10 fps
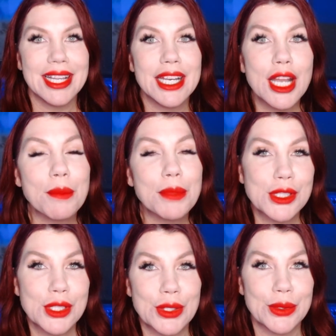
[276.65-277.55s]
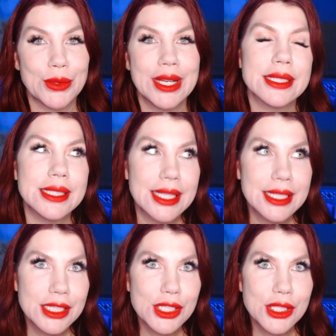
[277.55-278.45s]
Number two,
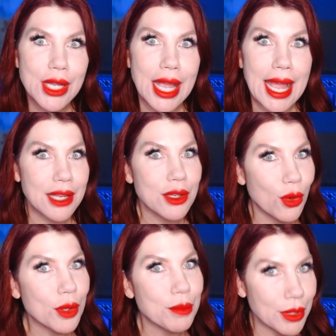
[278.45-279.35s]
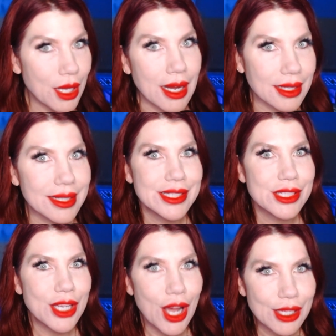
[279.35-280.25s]
ditch and or block
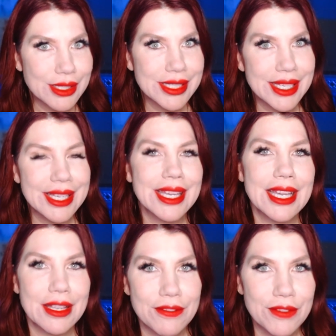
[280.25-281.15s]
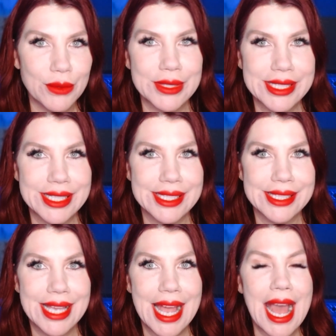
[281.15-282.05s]
toxic
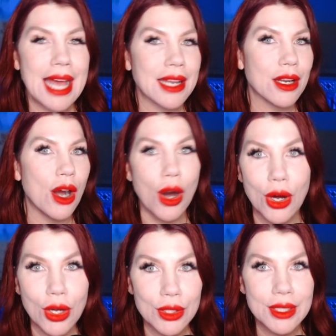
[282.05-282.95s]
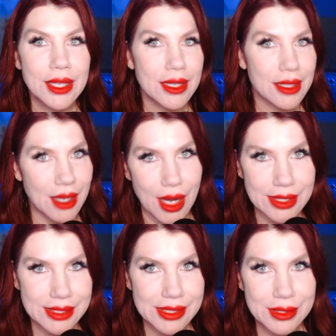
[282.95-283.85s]
influences at all
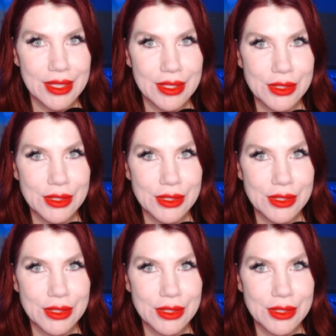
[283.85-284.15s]
costs.